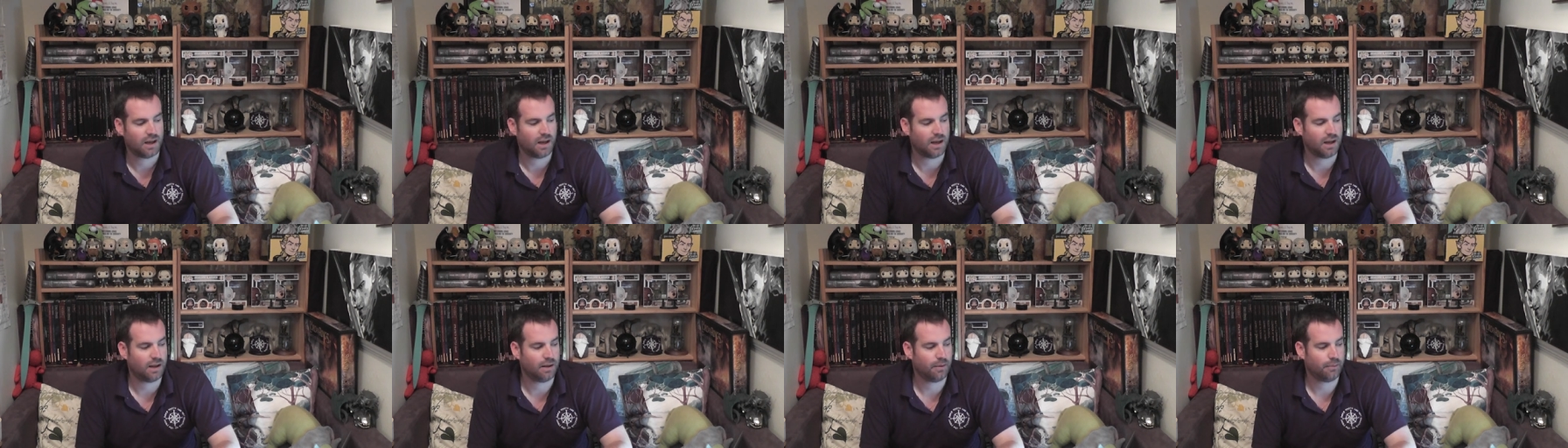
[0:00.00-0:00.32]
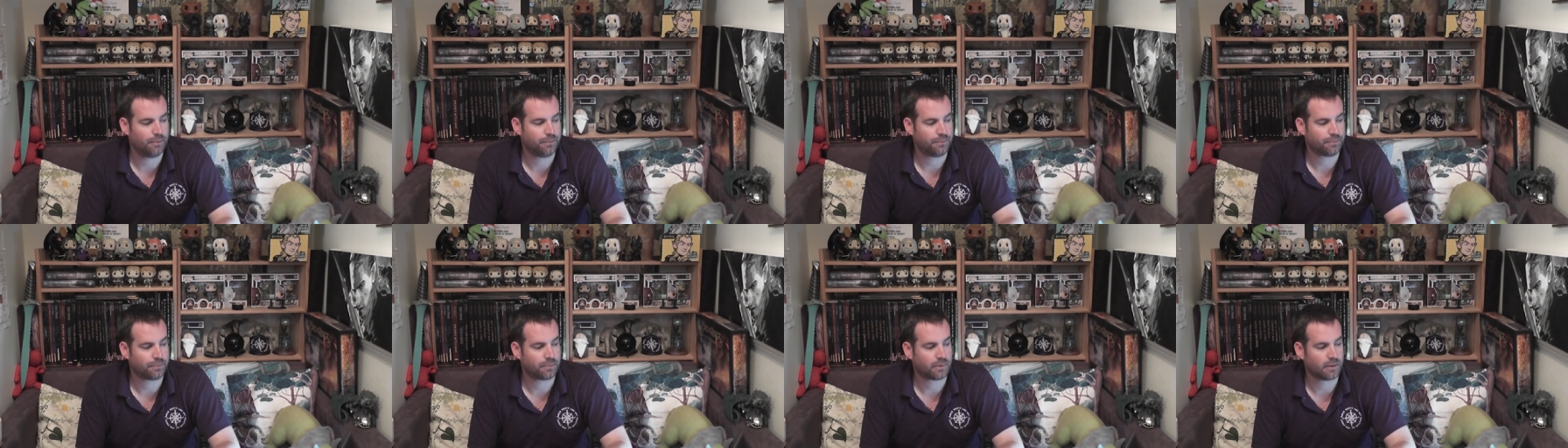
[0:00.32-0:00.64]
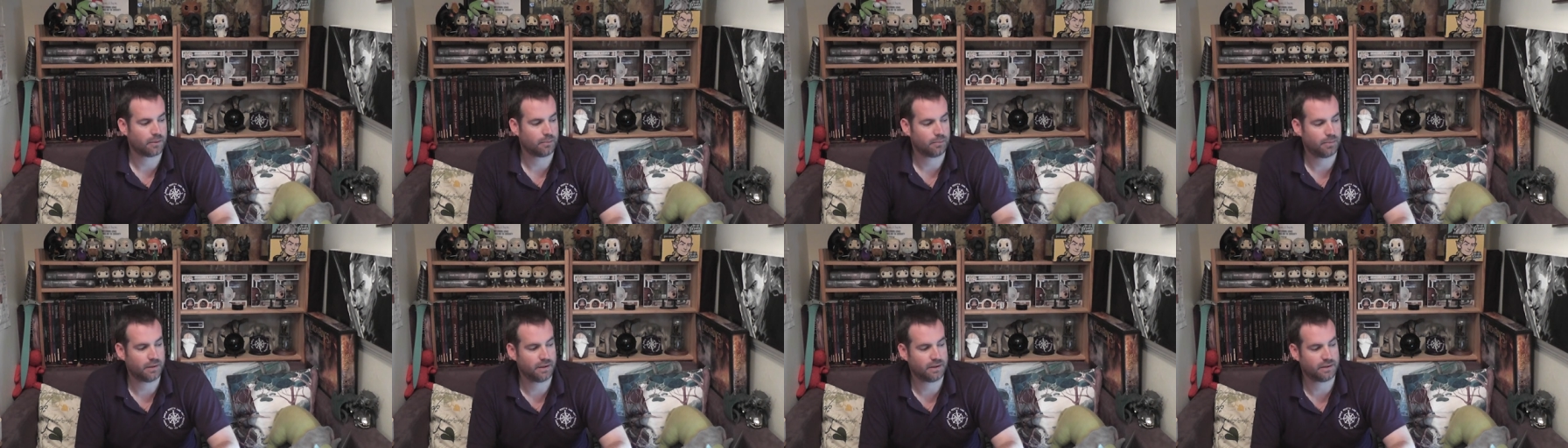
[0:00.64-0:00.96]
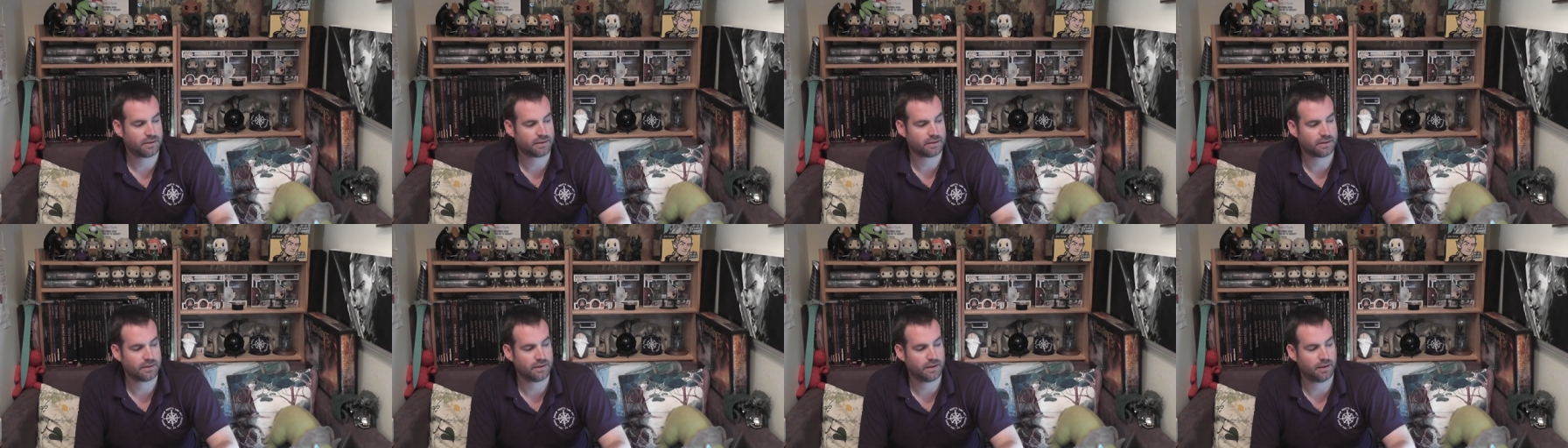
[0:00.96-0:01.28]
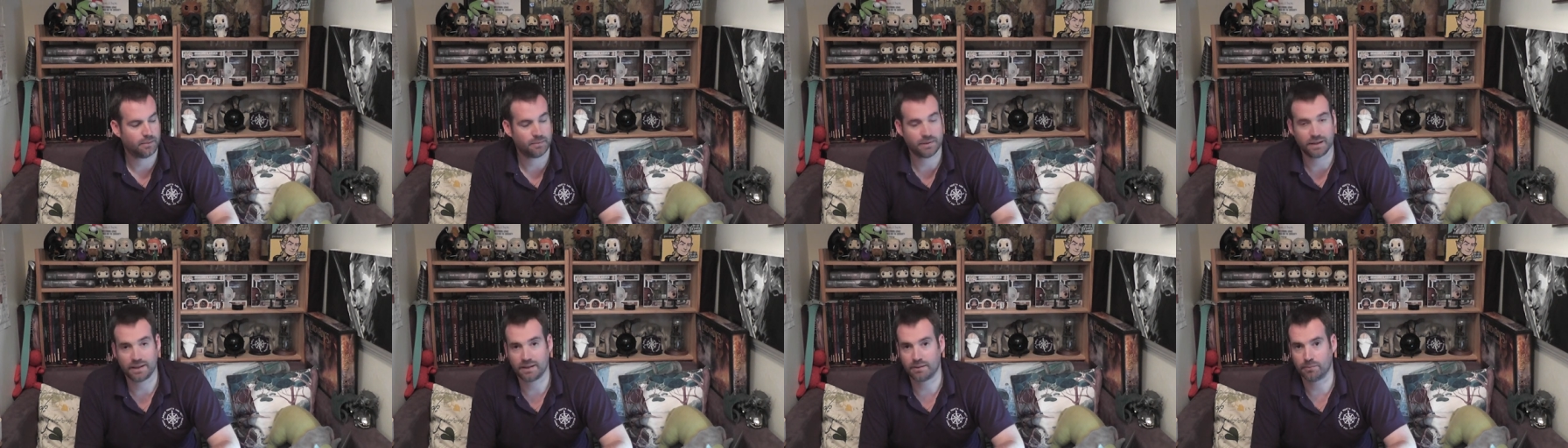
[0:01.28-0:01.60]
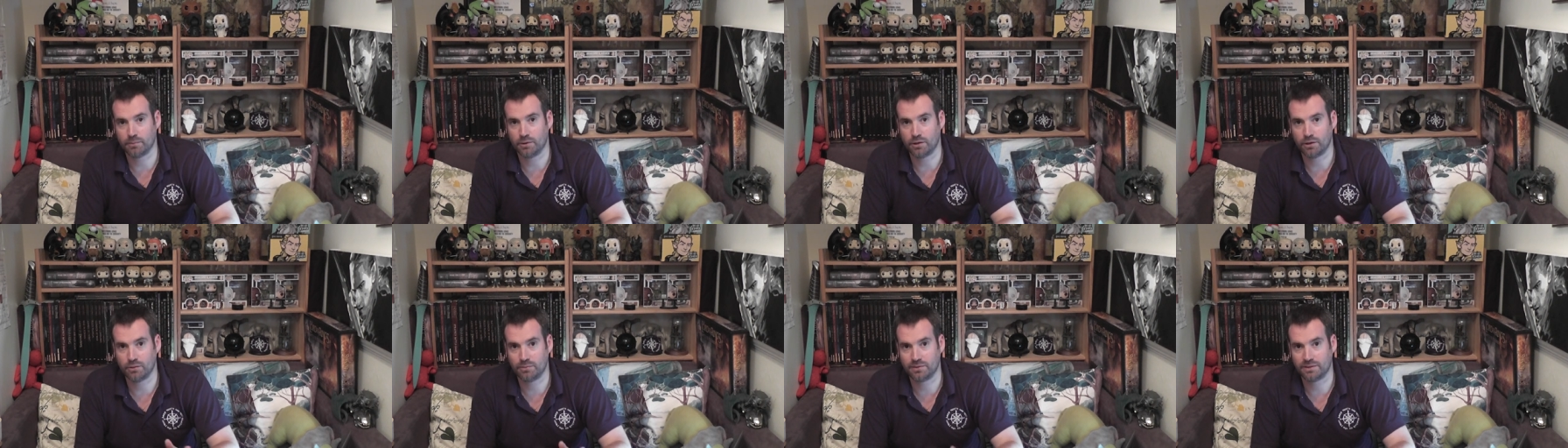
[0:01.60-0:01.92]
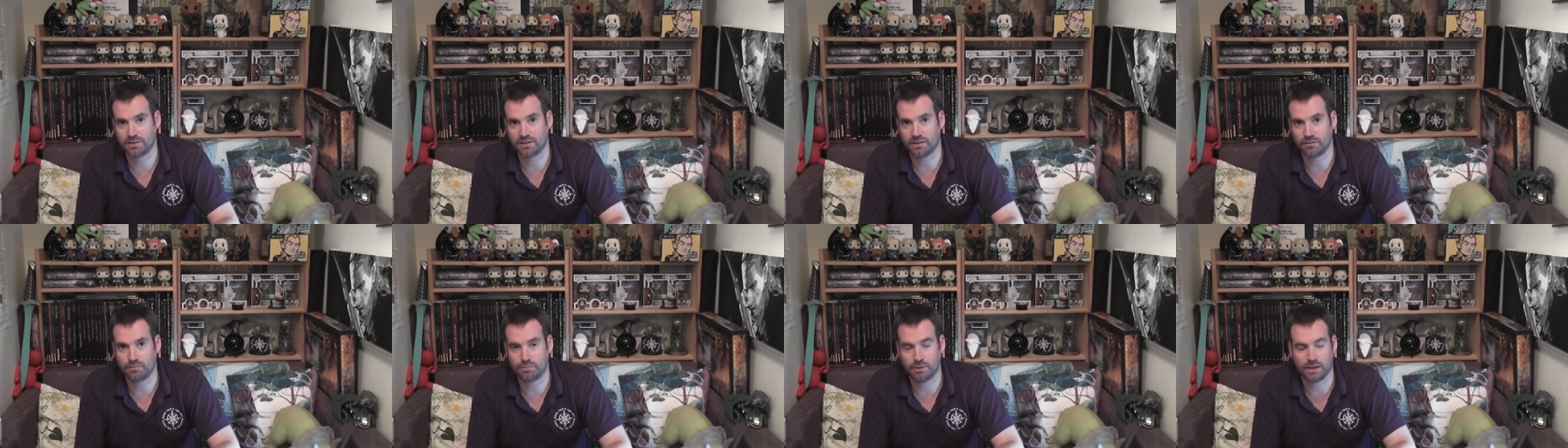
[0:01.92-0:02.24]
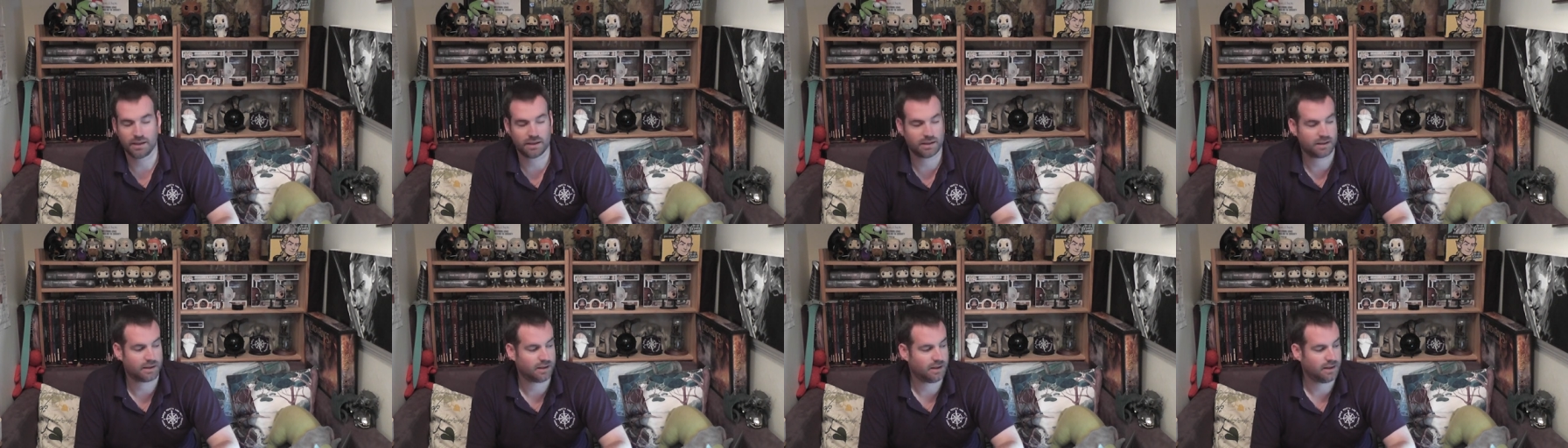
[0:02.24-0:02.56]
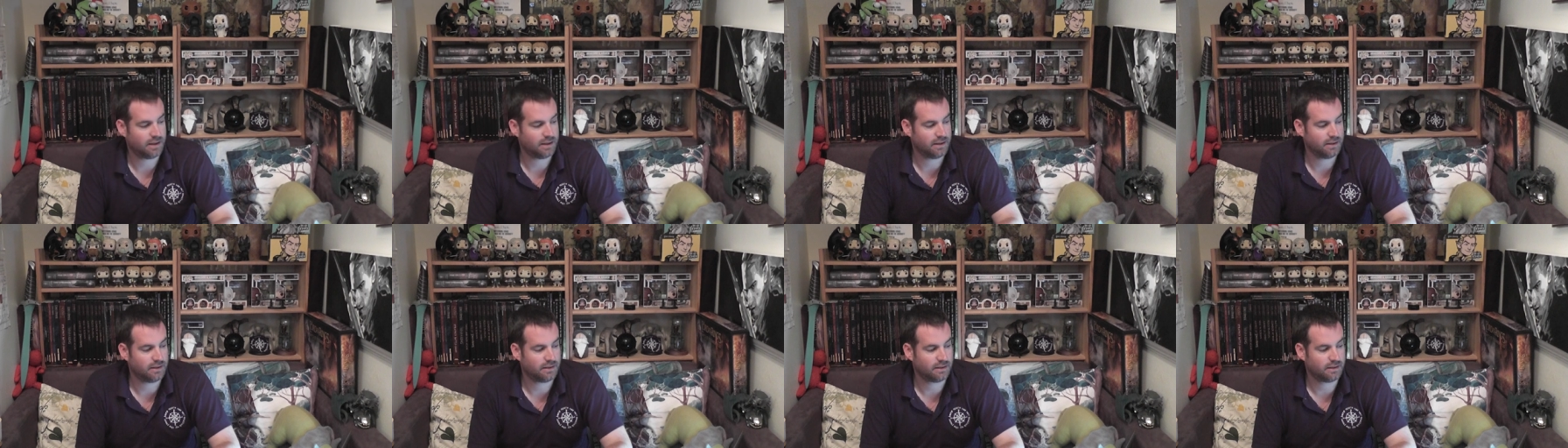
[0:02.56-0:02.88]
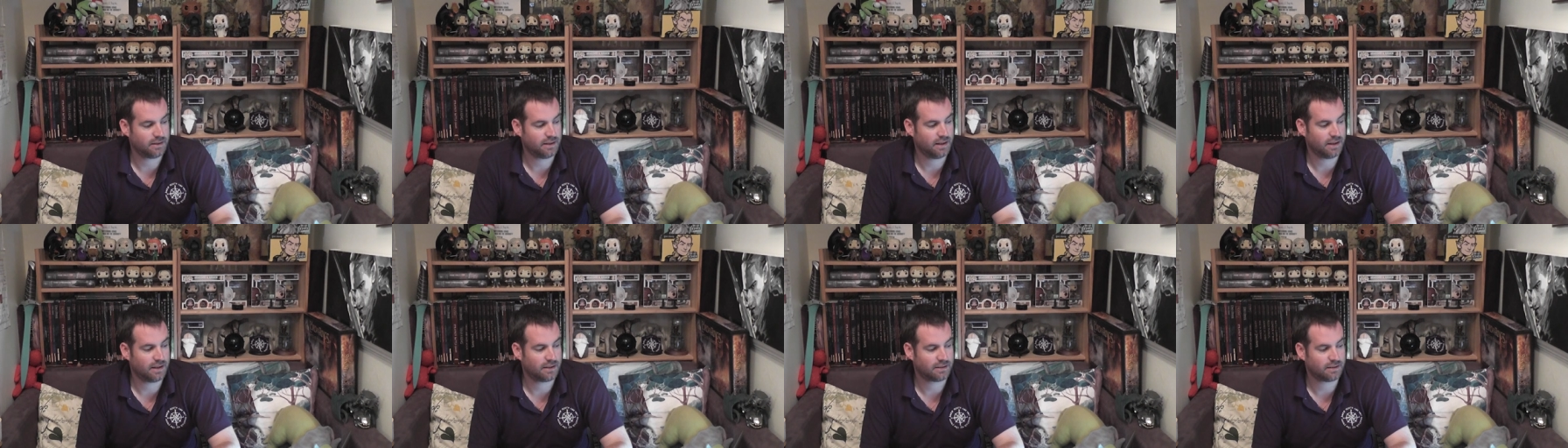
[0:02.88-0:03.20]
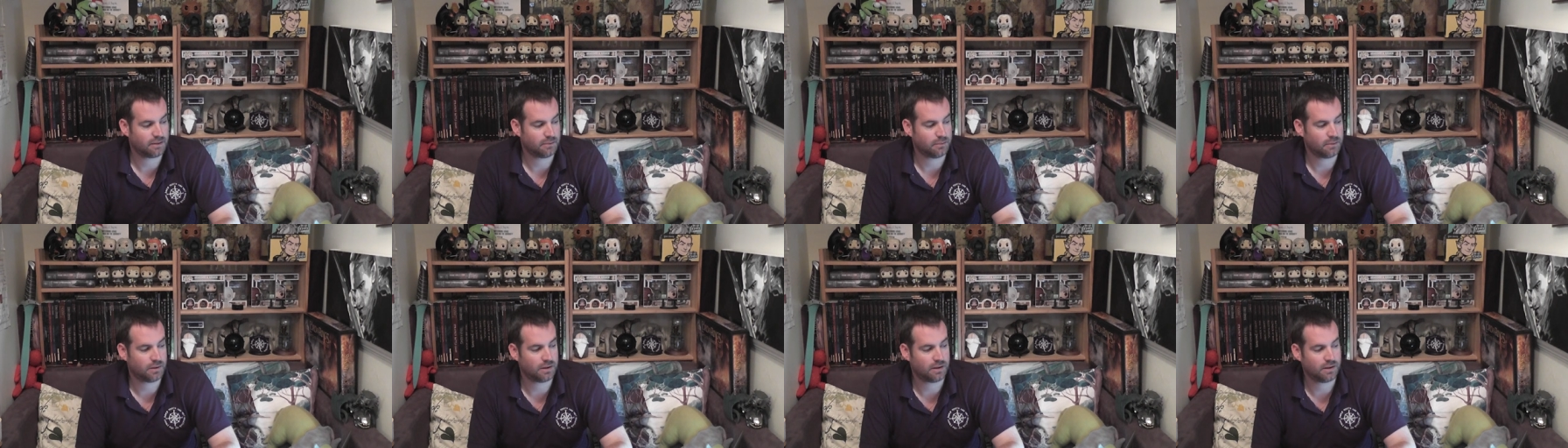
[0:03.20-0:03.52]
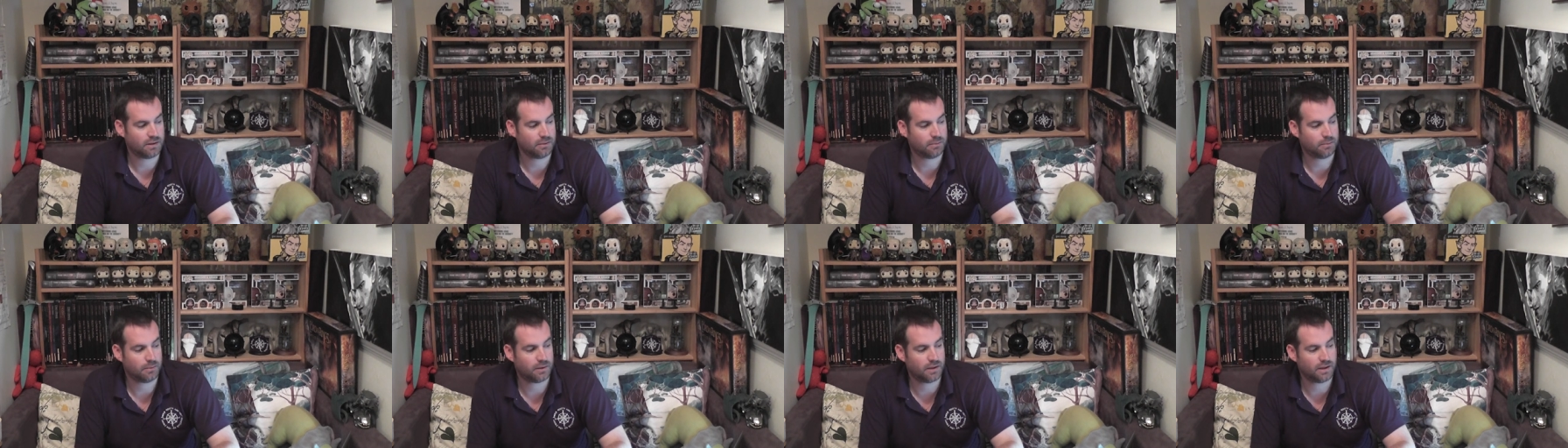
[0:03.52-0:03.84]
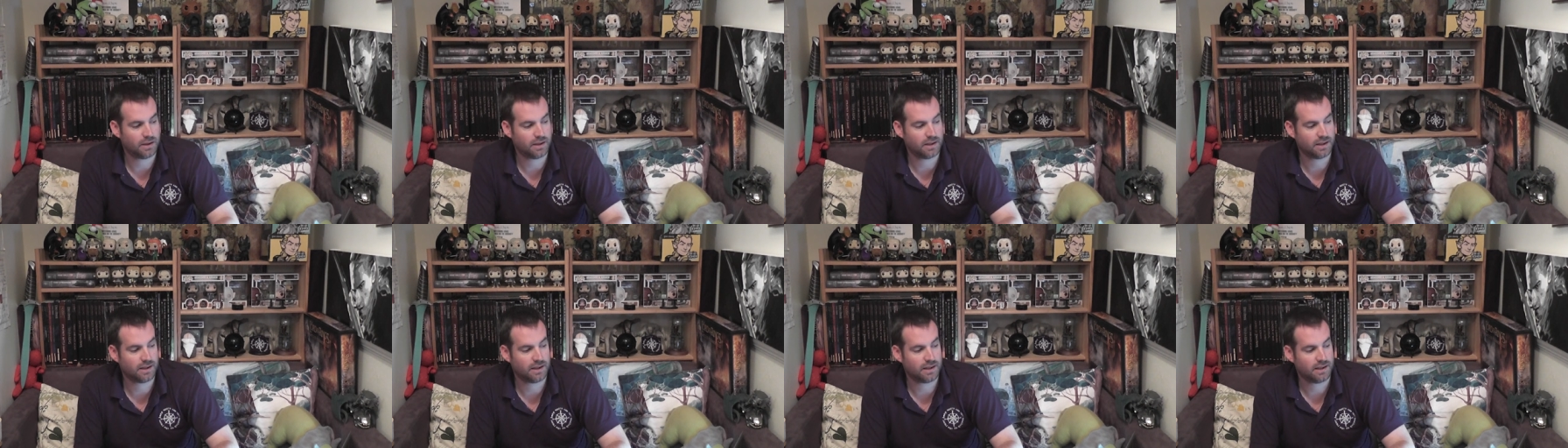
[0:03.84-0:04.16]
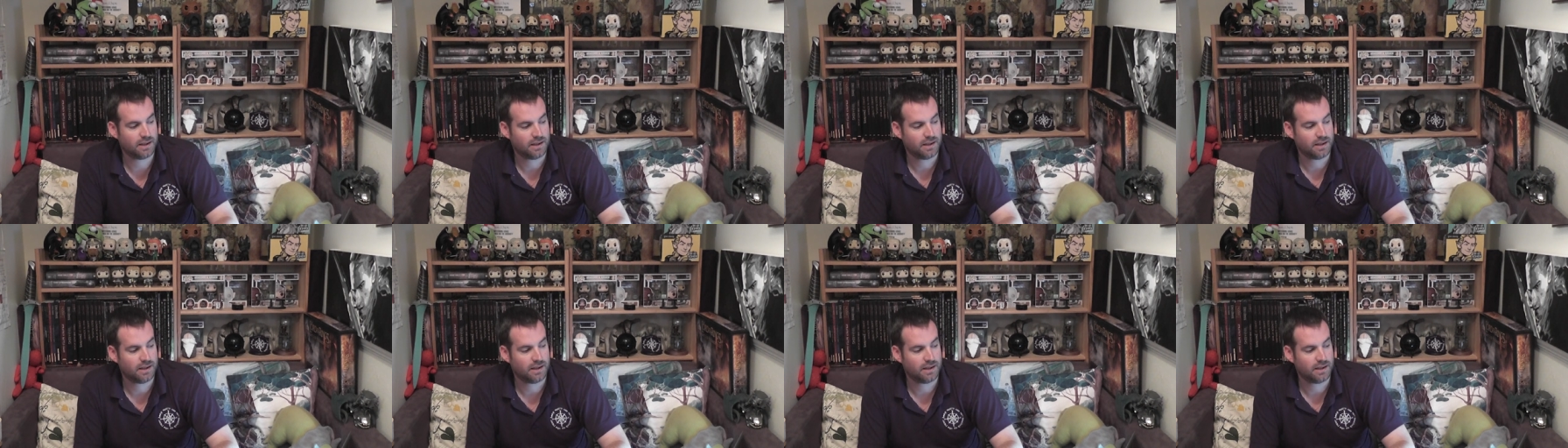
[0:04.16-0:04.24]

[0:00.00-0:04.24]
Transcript: Um, but I'm taking my hobby stuff back and yeah, so my, my